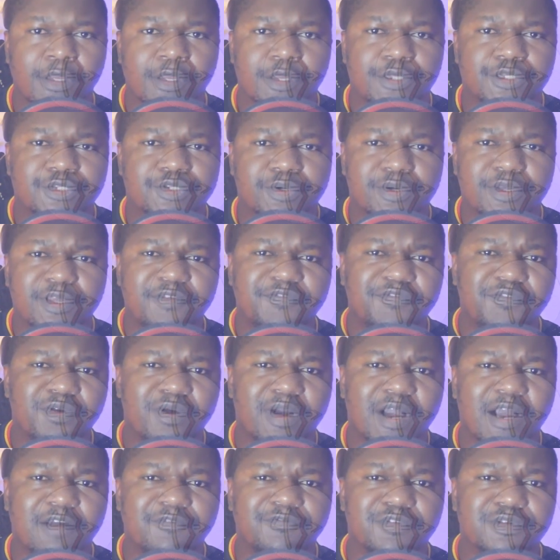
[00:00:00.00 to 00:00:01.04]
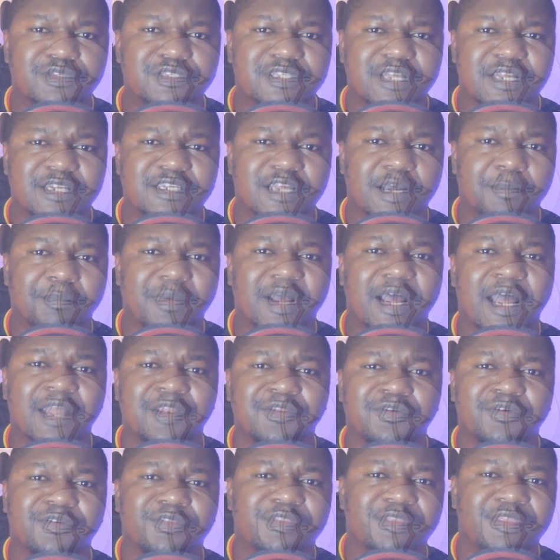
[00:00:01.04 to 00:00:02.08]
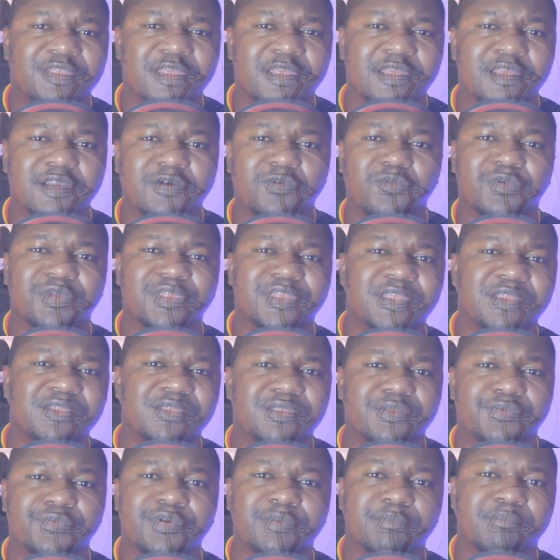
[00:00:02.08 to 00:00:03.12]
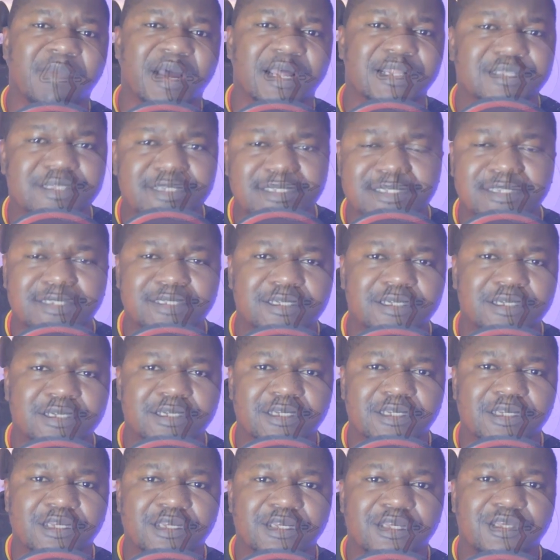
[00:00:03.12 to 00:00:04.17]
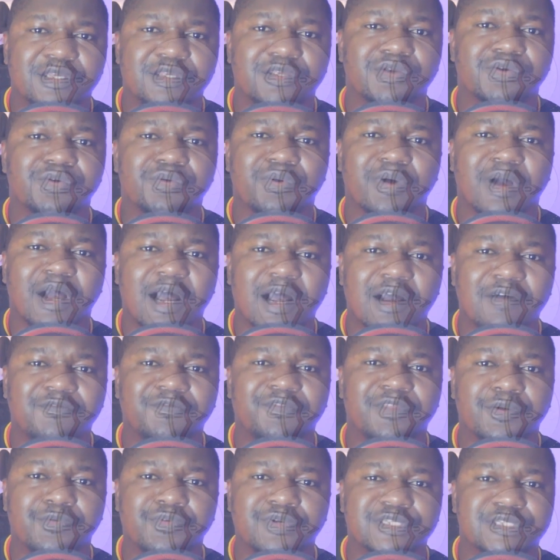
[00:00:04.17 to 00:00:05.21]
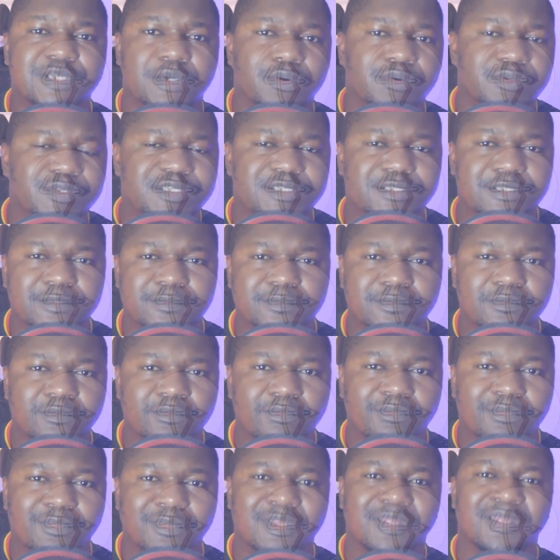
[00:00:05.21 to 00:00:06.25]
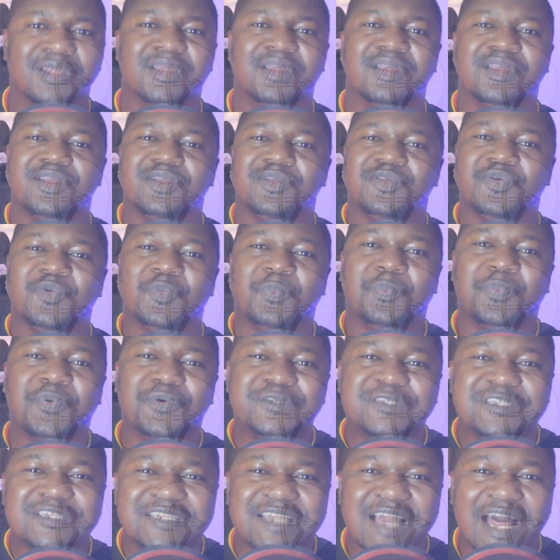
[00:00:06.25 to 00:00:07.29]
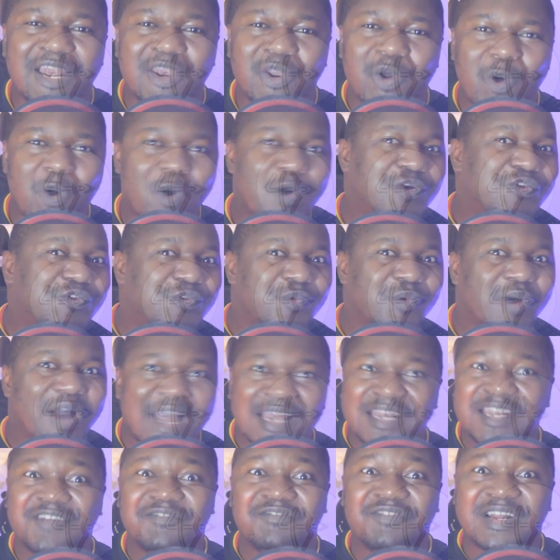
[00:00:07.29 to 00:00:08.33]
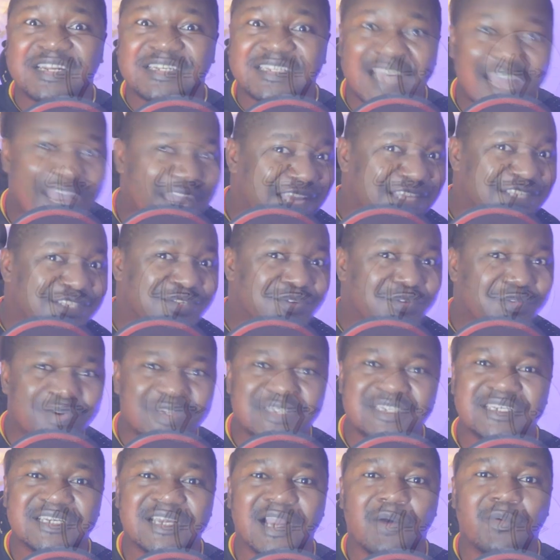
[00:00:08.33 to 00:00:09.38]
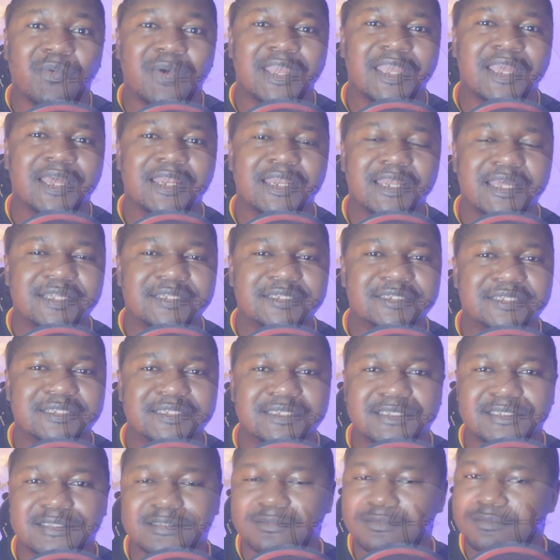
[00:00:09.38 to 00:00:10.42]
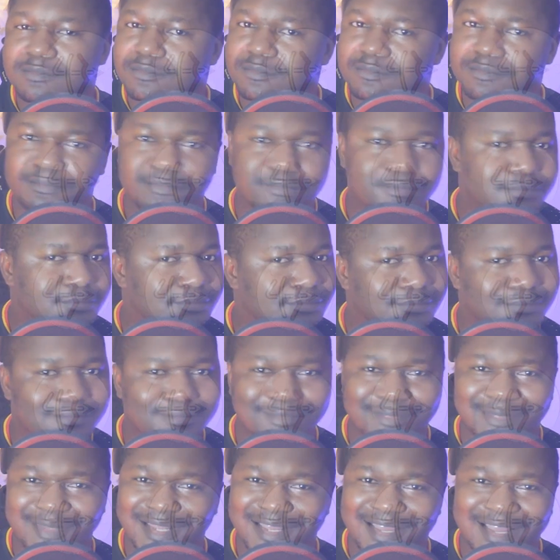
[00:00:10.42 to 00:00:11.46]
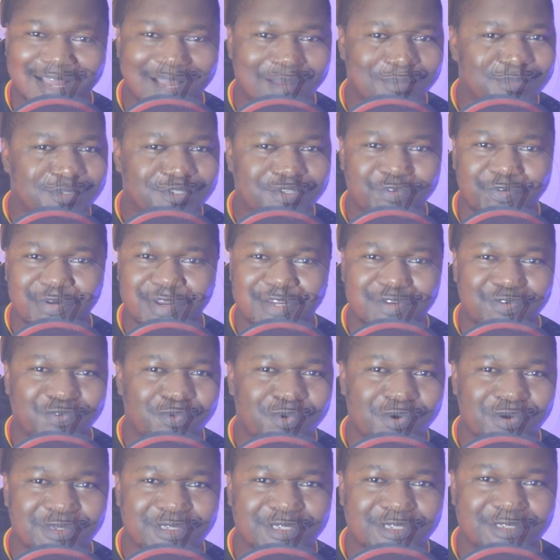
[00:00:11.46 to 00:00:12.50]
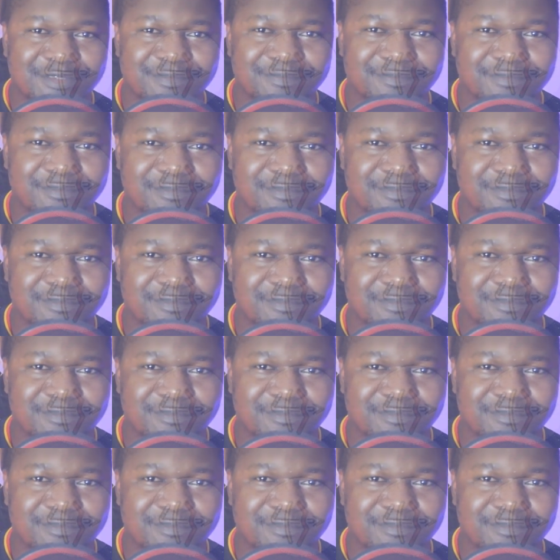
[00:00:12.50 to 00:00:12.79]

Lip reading: So if you have your startup and you think within 3 months you'll have the results, you put in a lot, you advertise, creating awareness, I'm sorry, it won't.